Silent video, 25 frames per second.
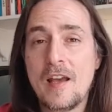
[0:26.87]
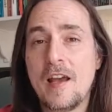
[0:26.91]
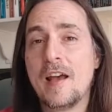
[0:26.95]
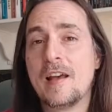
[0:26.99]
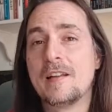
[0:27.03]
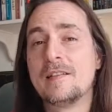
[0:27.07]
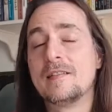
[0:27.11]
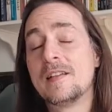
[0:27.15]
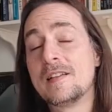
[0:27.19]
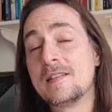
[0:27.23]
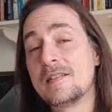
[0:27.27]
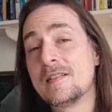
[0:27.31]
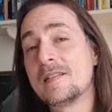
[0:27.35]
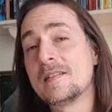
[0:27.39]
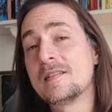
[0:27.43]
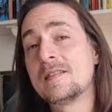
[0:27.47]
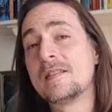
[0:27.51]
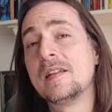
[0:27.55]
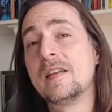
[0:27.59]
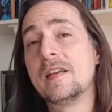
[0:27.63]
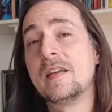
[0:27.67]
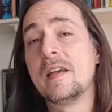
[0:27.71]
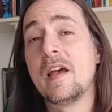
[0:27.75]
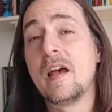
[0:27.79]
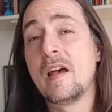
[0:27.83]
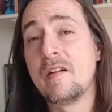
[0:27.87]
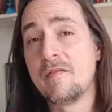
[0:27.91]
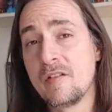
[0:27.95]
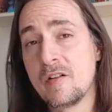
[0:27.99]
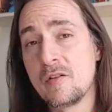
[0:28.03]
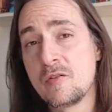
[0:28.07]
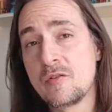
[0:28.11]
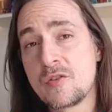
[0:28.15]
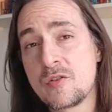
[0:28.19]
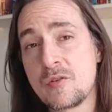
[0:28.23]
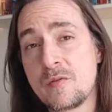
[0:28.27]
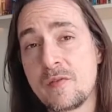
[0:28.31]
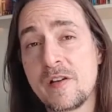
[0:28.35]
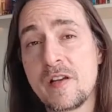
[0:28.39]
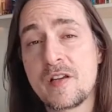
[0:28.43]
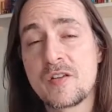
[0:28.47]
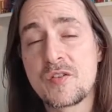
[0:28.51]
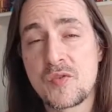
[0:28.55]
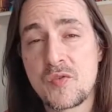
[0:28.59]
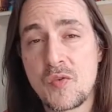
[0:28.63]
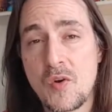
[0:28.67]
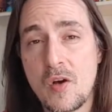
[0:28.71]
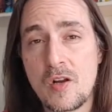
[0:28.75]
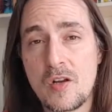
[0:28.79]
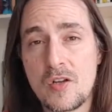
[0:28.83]
And this is the evolutionary
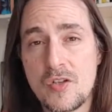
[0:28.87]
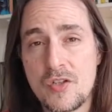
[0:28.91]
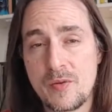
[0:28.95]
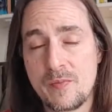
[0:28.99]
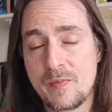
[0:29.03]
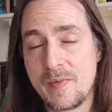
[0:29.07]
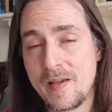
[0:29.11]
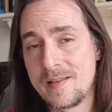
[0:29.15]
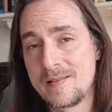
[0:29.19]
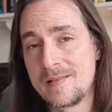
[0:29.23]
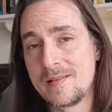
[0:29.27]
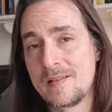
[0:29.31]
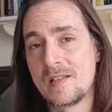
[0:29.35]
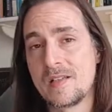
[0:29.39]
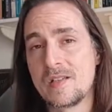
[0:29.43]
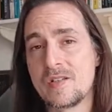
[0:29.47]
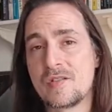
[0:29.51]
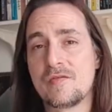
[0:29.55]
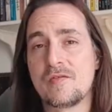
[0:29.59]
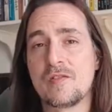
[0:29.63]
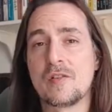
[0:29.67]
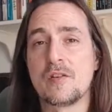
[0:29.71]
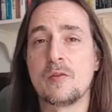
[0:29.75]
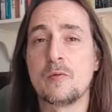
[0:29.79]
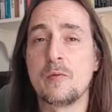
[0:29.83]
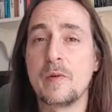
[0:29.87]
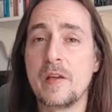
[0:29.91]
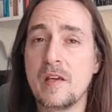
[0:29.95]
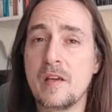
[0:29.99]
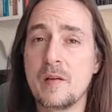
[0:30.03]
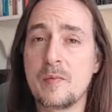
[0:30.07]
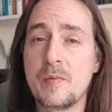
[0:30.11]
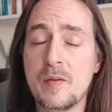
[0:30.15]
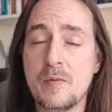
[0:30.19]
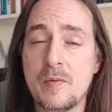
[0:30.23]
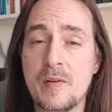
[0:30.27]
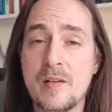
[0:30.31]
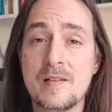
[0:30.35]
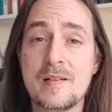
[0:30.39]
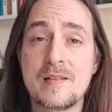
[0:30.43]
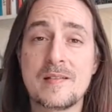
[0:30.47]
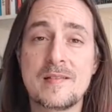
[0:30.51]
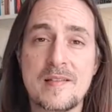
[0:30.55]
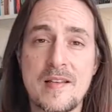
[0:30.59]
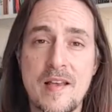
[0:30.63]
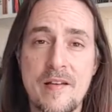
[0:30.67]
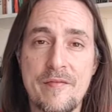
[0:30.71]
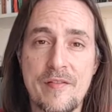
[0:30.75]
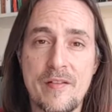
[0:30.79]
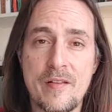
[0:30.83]
astrology message for the week between the
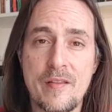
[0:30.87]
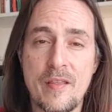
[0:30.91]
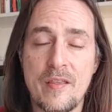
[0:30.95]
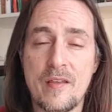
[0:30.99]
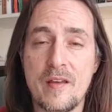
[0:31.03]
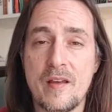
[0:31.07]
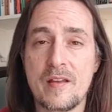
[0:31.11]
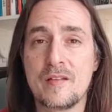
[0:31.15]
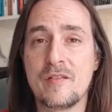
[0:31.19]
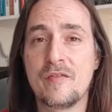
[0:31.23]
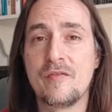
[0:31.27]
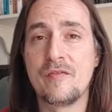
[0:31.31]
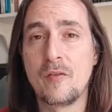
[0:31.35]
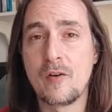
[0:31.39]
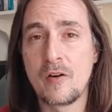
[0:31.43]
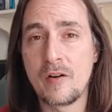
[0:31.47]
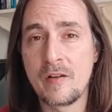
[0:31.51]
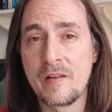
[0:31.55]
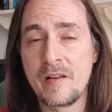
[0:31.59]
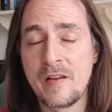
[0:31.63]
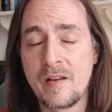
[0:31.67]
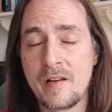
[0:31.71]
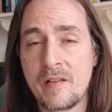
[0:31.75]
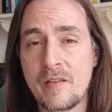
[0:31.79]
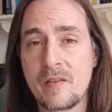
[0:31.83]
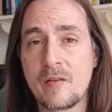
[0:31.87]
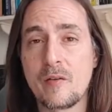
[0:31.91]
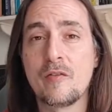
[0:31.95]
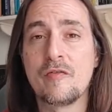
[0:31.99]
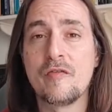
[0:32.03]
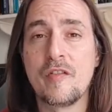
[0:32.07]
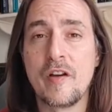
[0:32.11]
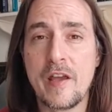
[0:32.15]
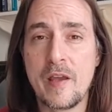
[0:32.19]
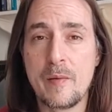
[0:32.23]
seventh and the fourteenth of